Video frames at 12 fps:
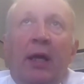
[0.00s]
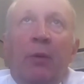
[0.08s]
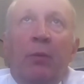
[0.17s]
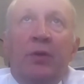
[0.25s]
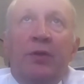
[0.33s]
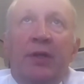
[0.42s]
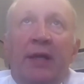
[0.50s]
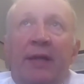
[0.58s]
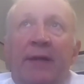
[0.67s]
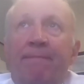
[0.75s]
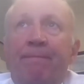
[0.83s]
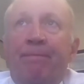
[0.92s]
I will say
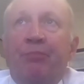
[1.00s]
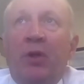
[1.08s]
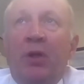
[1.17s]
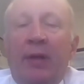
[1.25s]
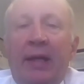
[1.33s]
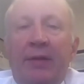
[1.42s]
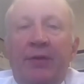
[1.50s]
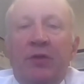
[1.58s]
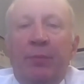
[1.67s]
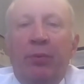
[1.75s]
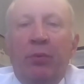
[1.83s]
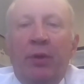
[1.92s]
that, I had the
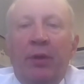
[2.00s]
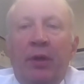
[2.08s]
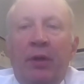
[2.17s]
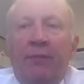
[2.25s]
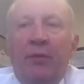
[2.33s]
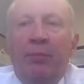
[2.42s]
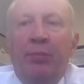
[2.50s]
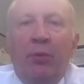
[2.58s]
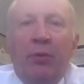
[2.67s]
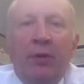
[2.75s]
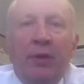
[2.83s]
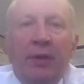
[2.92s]
support of the
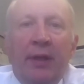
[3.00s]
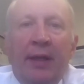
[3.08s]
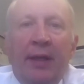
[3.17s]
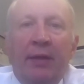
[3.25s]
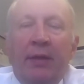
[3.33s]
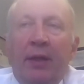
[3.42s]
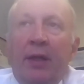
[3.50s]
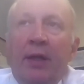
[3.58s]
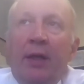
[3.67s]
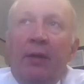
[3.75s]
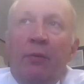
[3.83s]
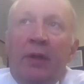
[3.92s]
board, and
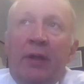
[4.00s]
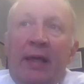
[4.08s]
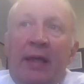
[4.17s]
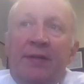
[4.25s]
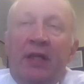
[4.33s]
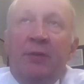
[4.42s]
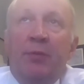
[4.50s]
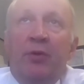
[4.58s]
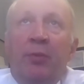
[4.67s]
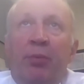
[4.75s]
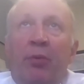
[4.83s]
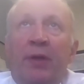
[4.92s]
the nice things about
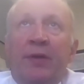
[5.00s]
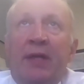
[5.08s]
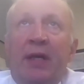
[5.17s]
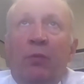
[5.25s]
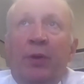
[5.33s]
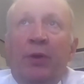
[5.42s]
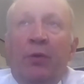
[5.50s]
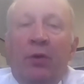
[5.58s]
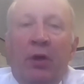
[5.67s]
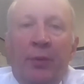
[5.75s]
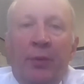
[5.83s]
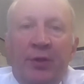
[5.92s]
the board is that we
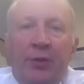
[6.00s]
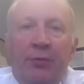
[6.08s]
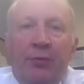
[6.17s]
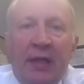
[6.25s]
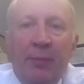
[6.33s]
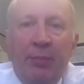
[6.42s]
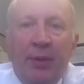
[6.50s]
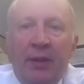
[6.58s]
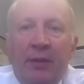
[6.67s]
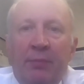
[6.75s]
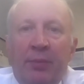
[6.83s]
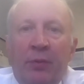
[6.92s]
don't always agree,
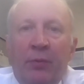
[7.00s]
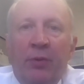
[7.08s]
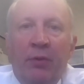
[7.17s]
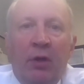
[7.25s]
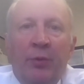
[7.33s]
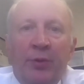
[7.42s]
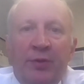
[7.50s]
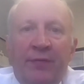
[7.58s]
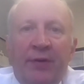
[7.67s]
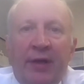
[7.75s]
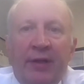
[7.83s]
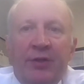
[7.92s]
but we're always
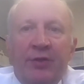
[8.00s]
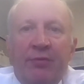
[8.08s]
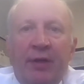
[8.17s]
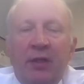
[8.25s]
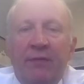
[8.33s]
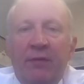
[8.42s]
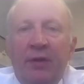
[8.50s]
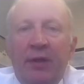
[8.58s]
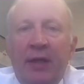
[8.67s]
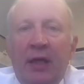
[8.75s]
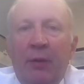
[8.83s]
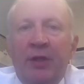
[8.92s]
very constructive in
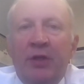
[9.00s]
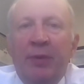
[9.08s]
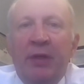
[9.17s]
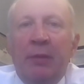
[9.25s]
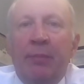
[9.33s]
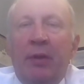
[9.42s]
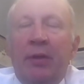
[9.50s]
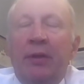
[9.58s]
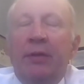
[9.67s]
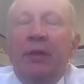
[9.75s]
how we speak about it.